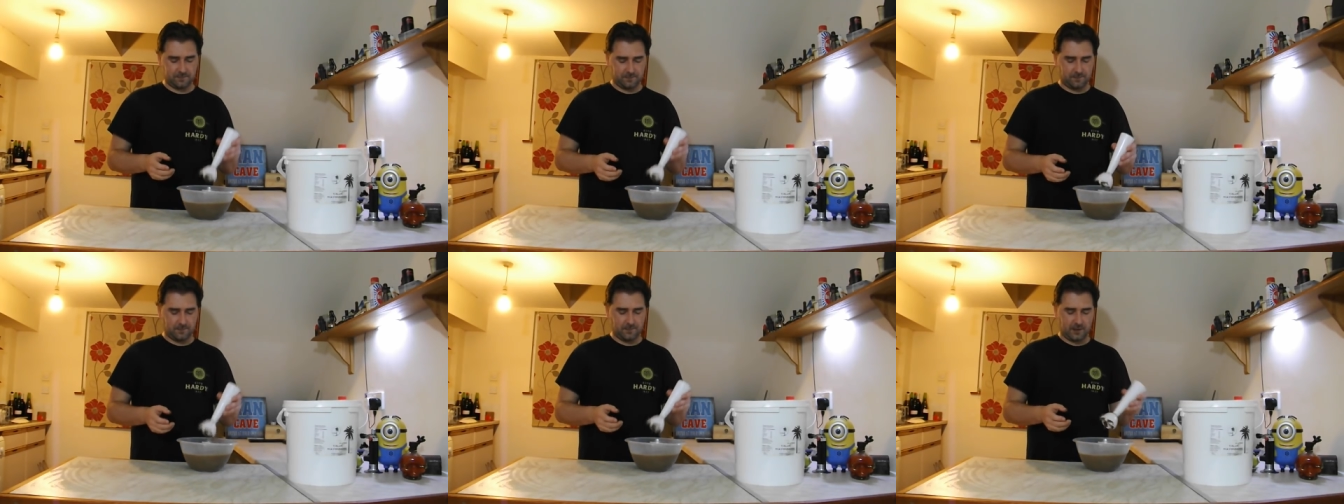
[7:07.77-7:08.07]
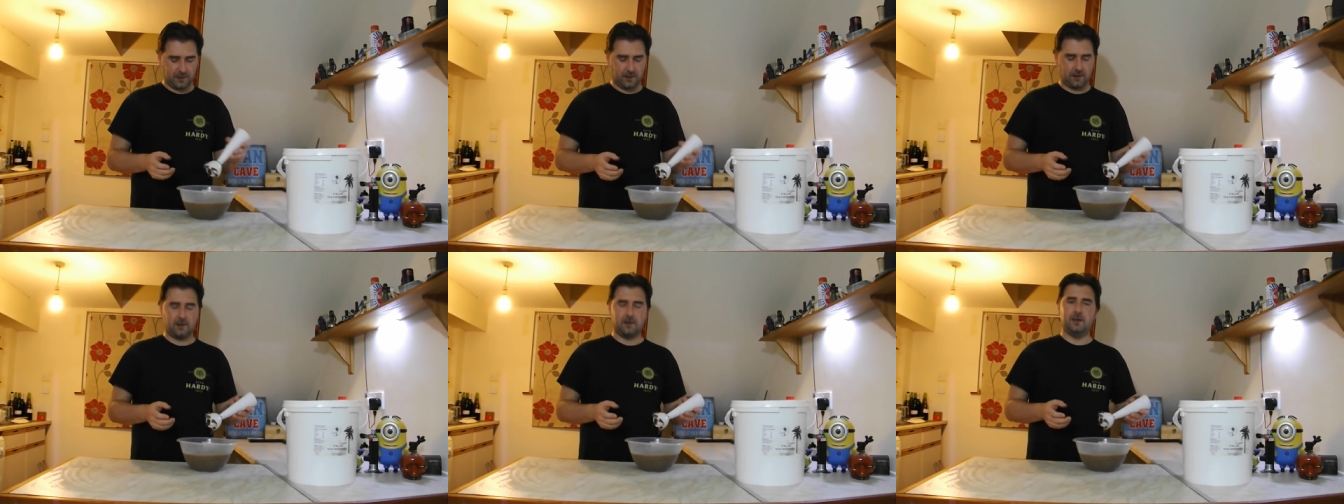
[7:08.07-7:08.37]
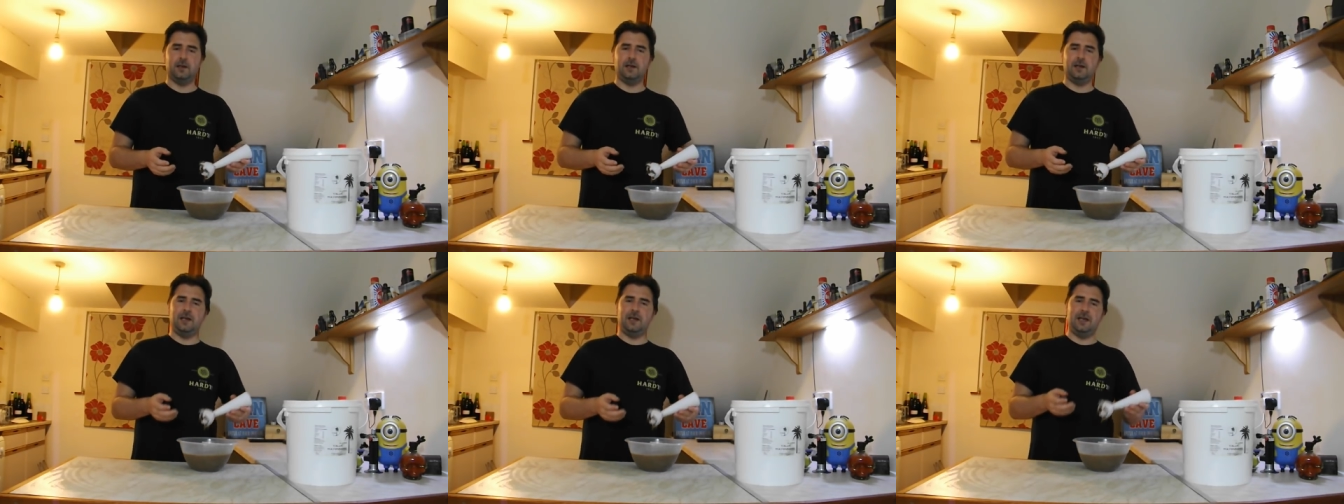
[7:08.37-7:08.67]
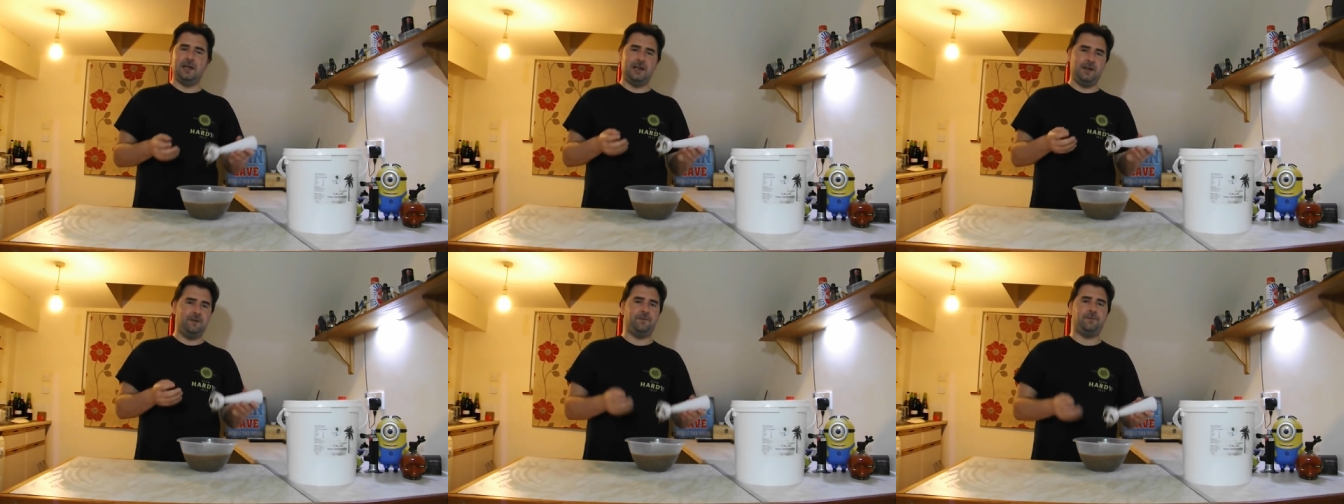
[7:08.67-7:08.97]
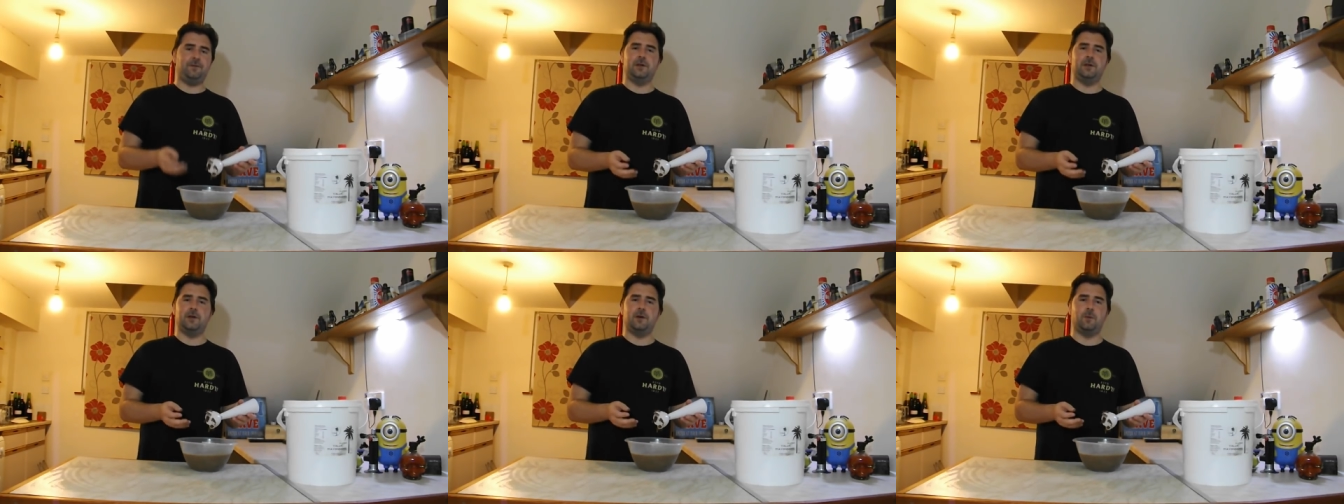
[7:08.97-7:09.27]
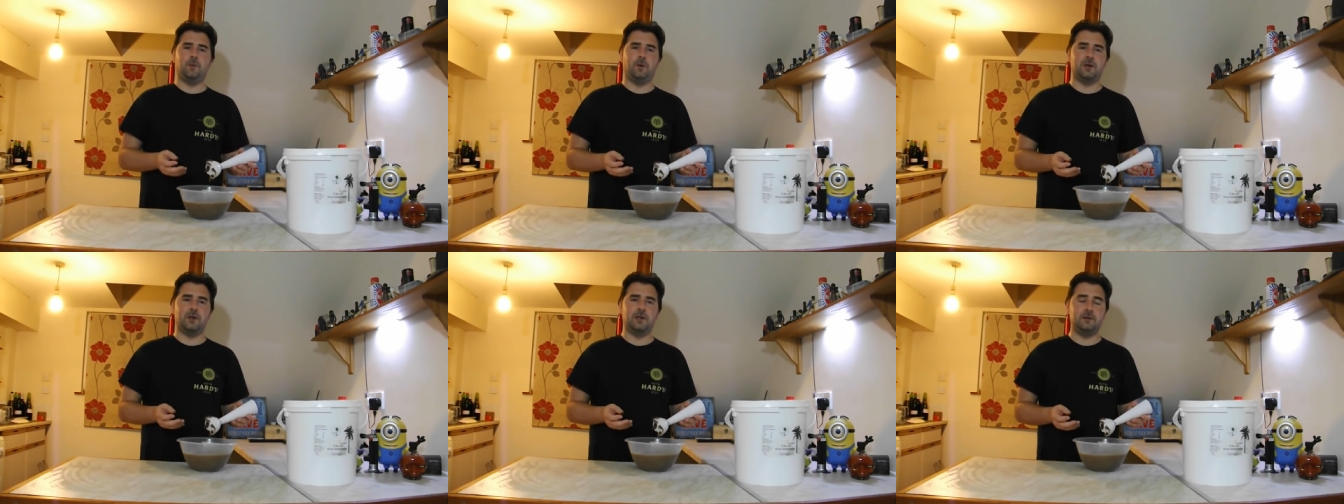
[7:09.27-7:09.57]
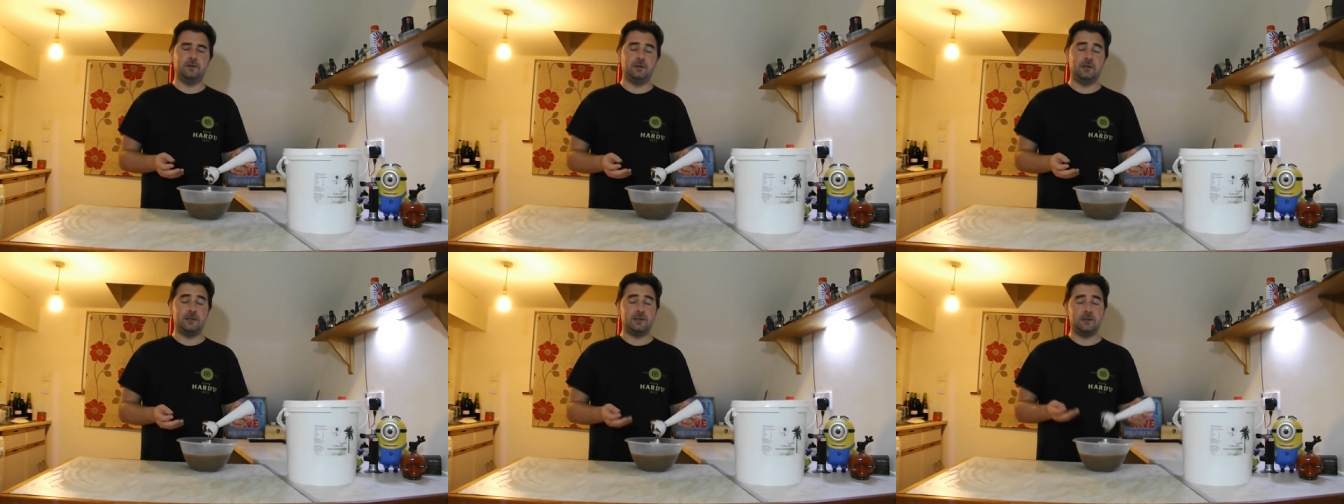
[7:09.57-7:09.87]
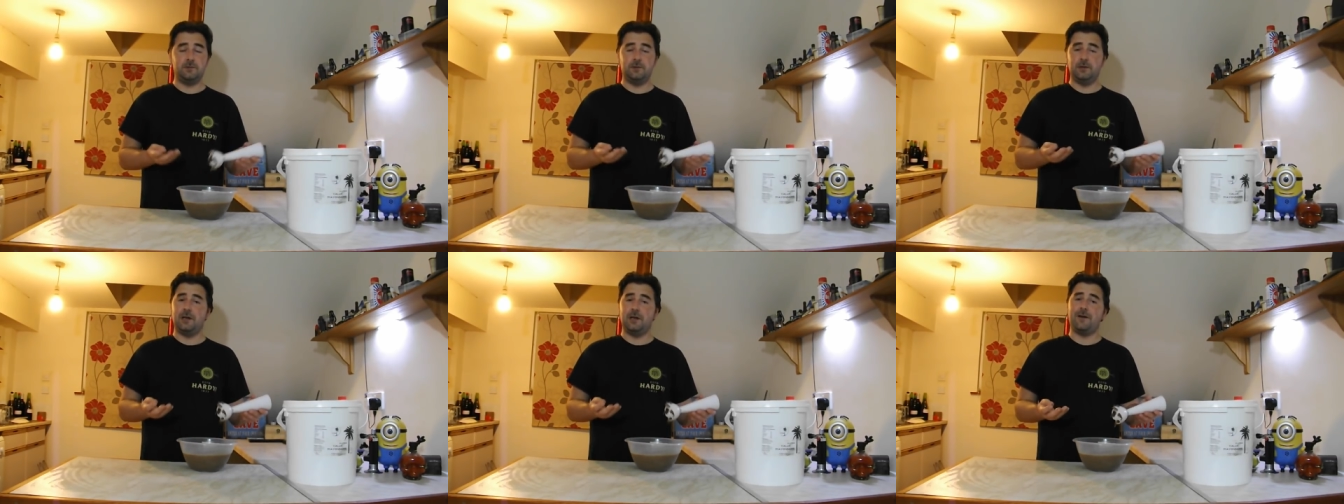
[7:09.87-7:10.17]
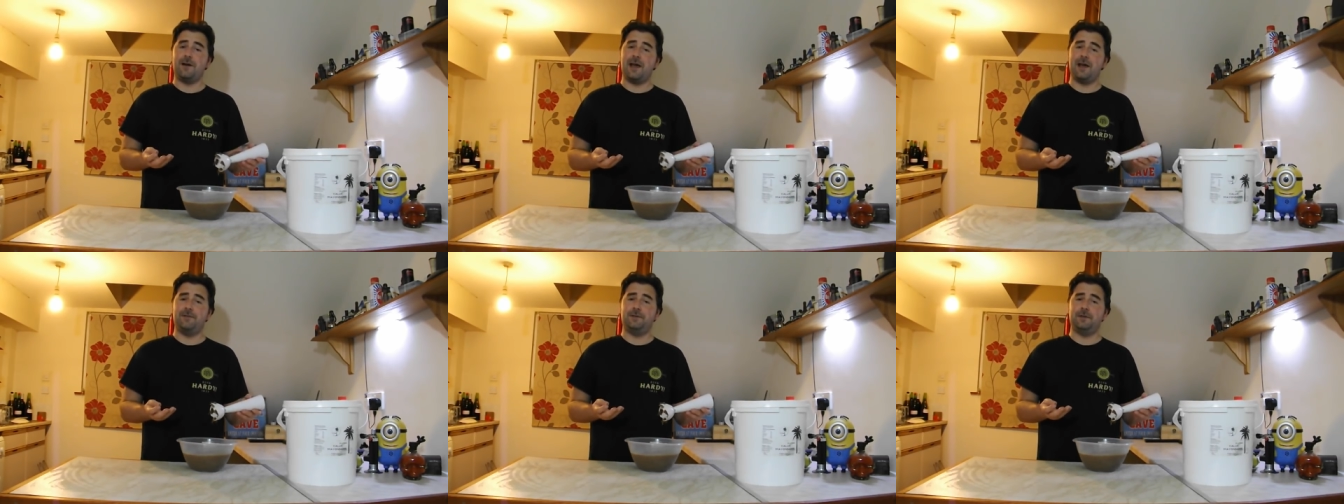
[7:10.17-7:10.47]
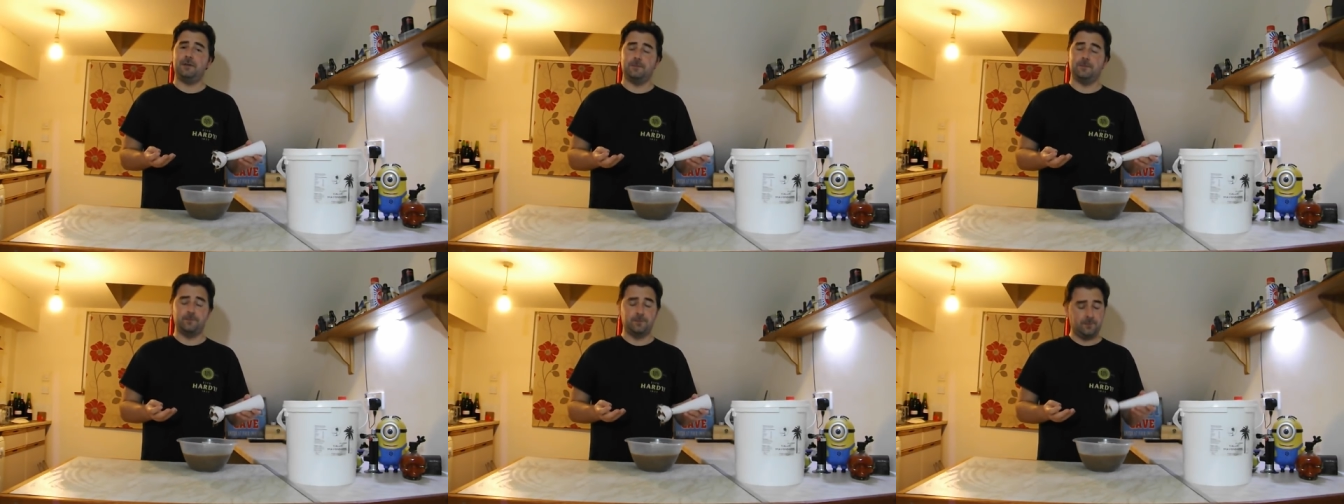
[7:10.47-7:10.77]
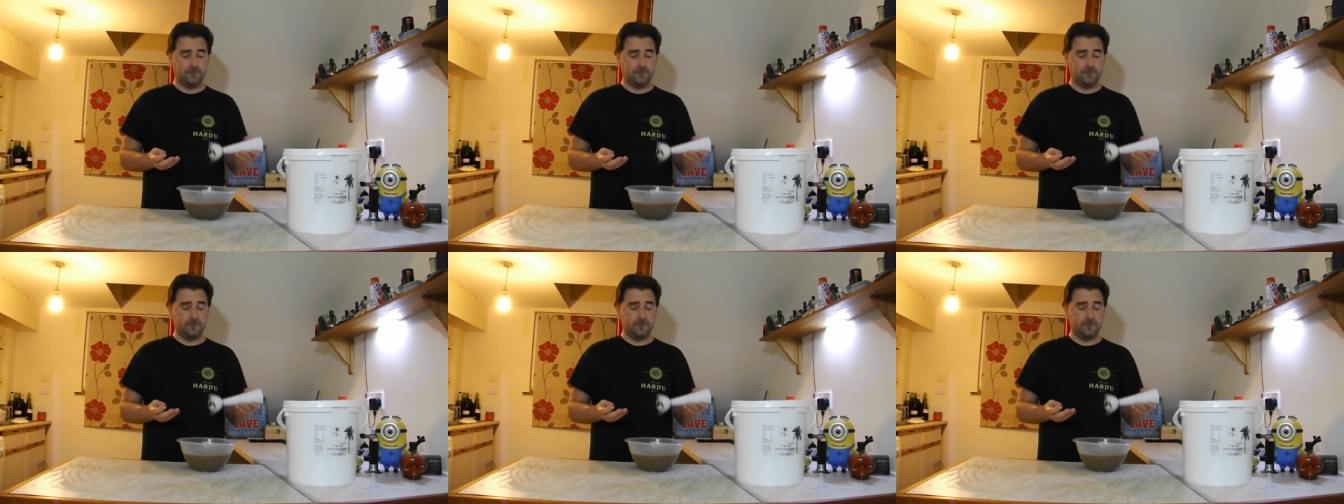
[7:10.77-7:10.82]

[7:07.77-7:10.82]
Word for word: If you don't want to do this, you don't have to.